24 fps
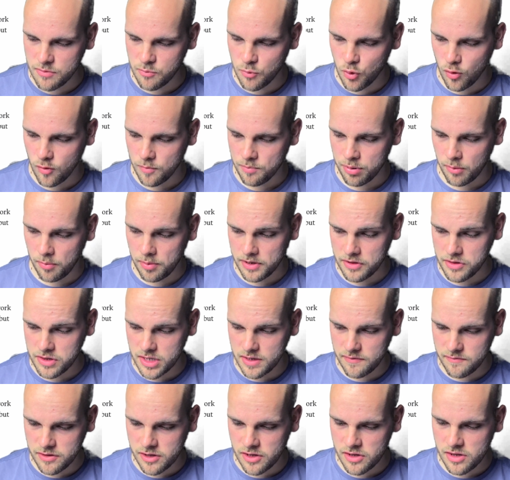more public
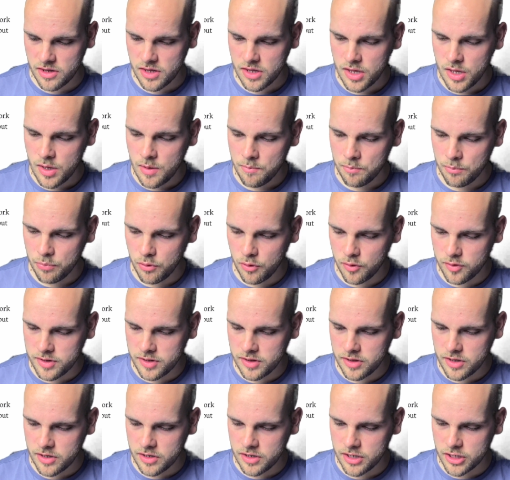services,
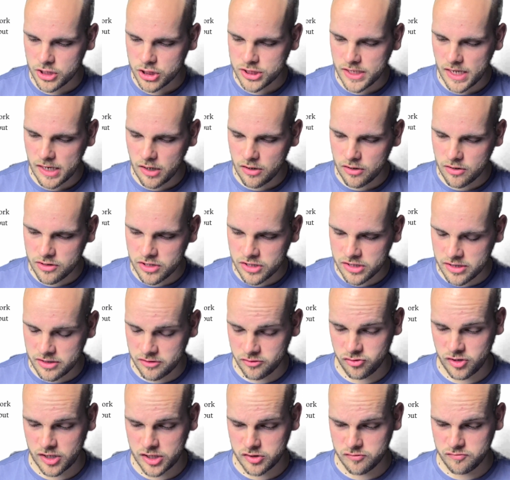pointing to her shadow
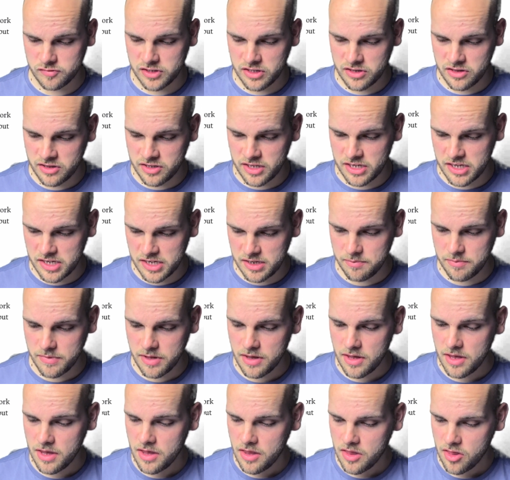Treasury team's
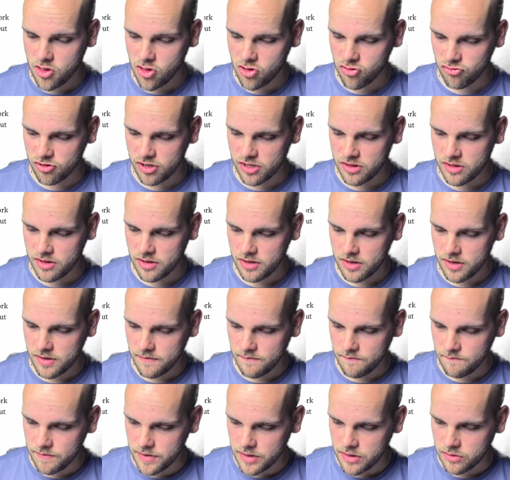strict
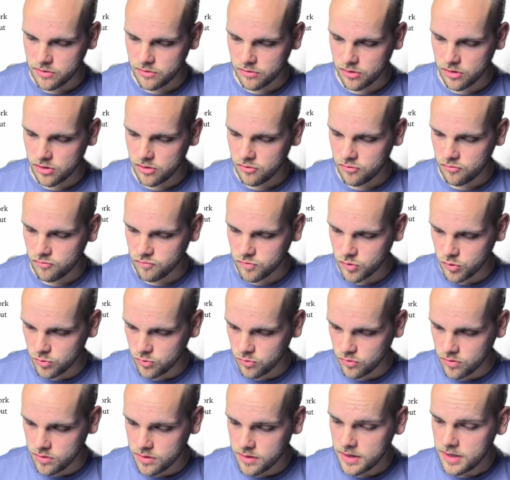fiscal
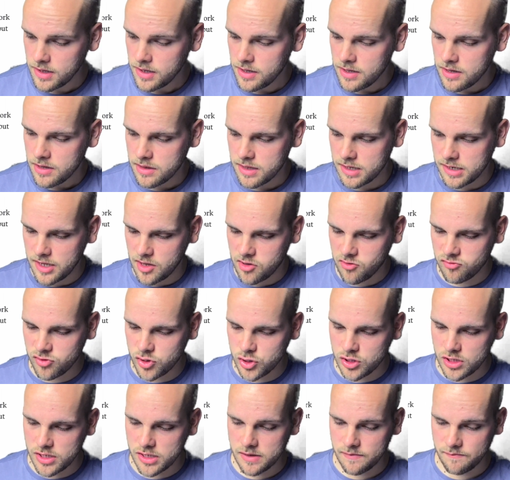rules. Seen as
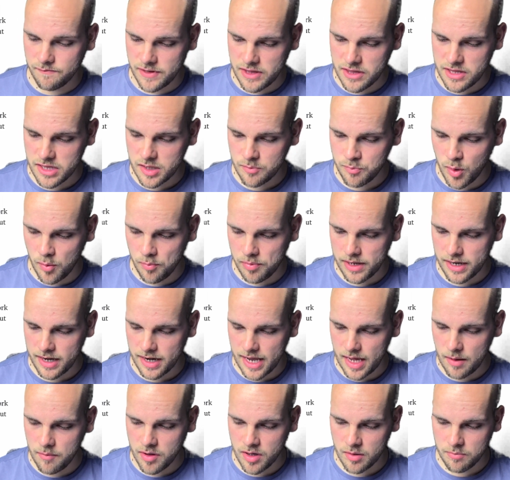crucial in convincing the public
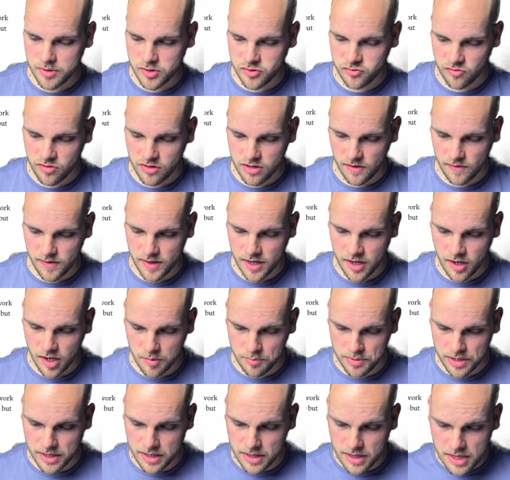Labour can be trusted on the
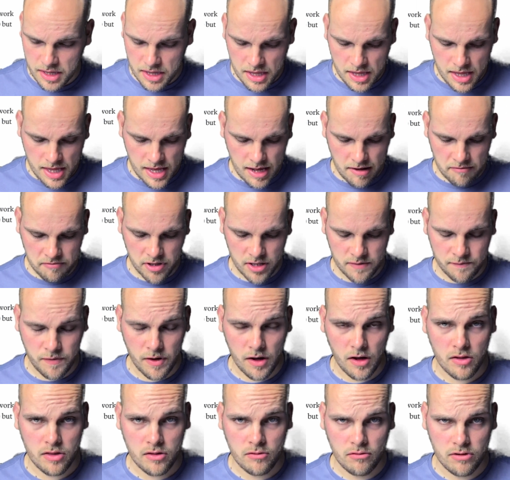economy. After the
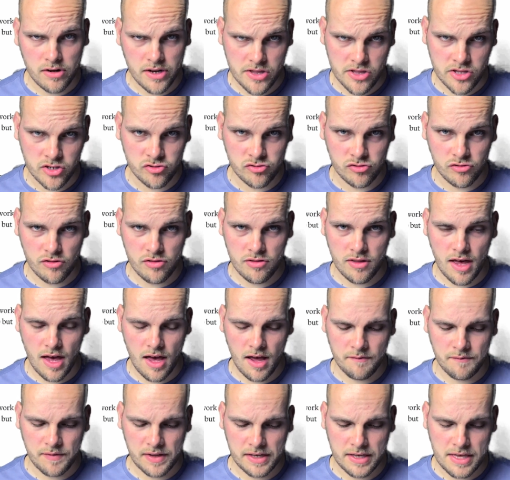farcical Liz Truss,
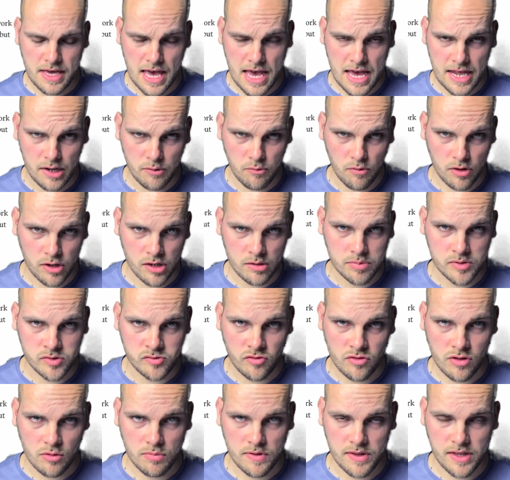I think anyone could be
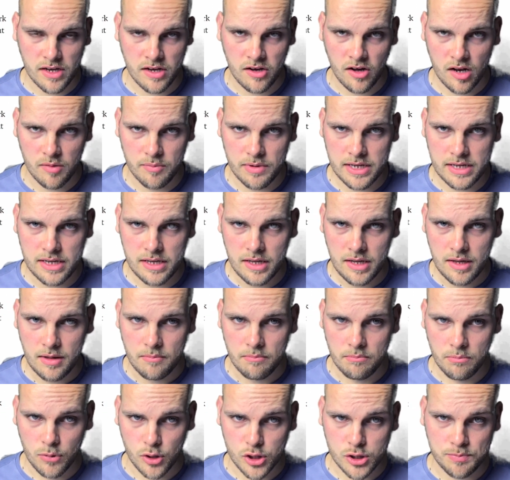trusted with the economy
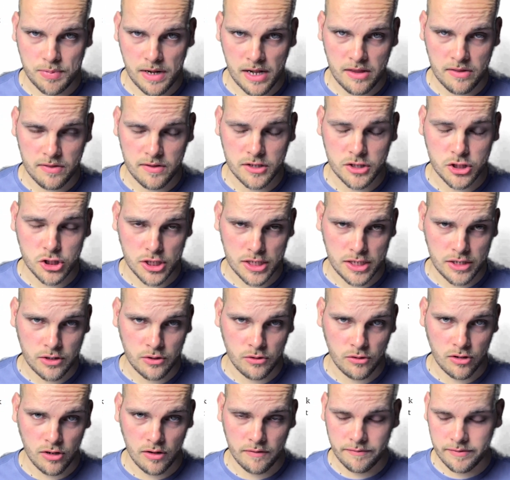much better than she
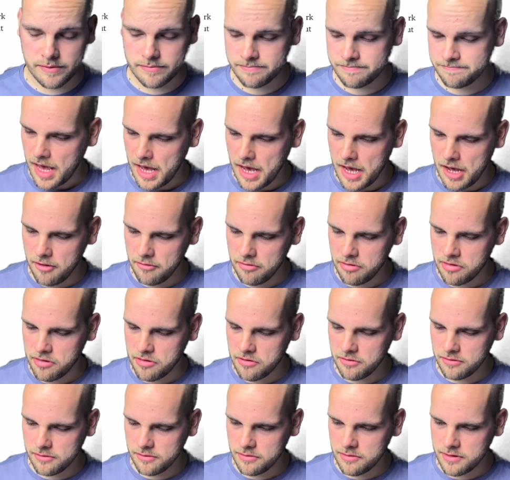could have.
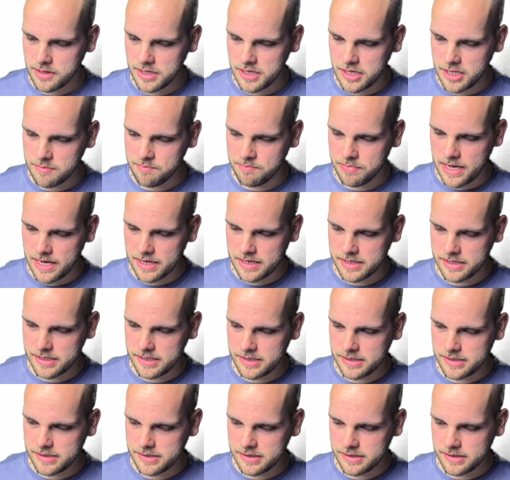Outsourcing is back
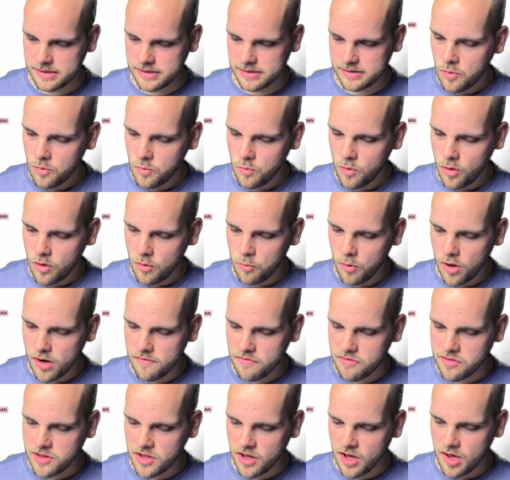in. One of
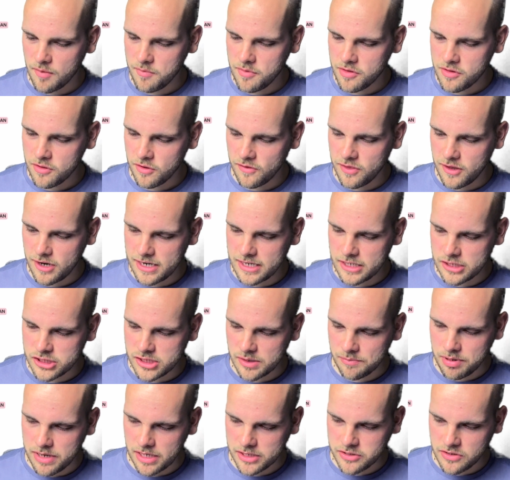Starmer's other
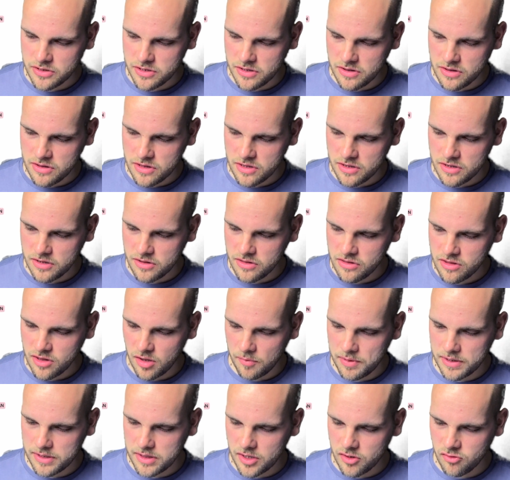leadership pledges concerned
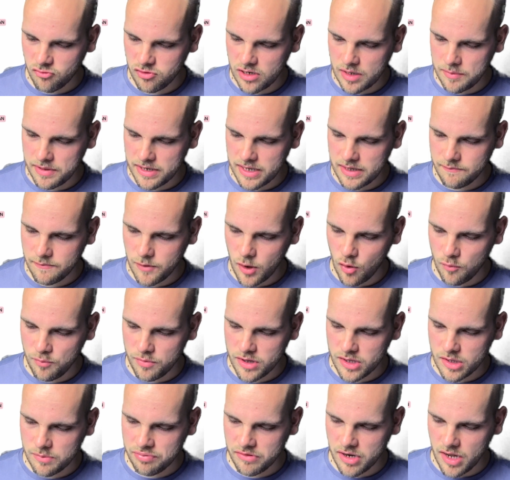stopping the creeping involvement
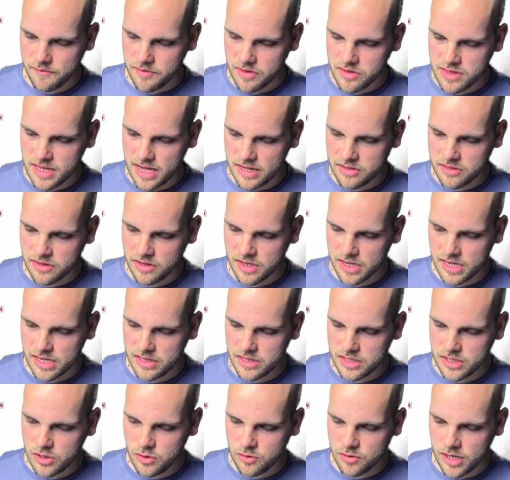of the private sector in
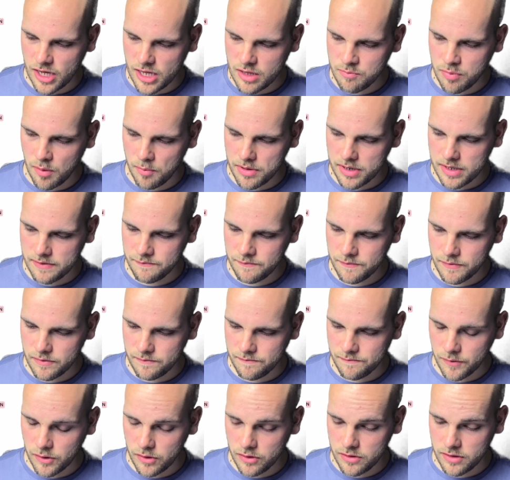the UK's publicly
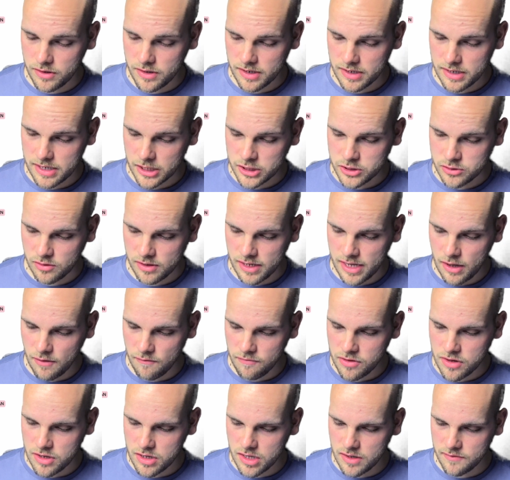funded National Health
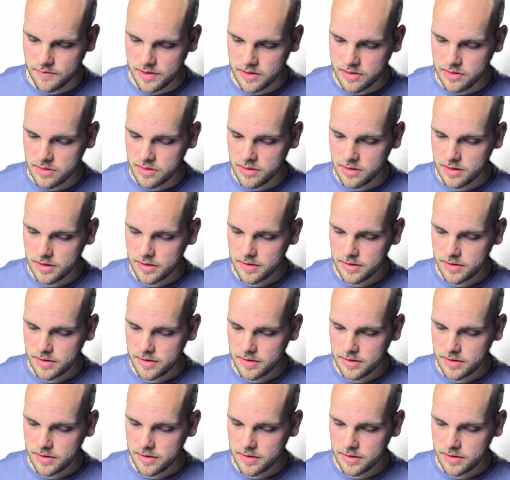Service.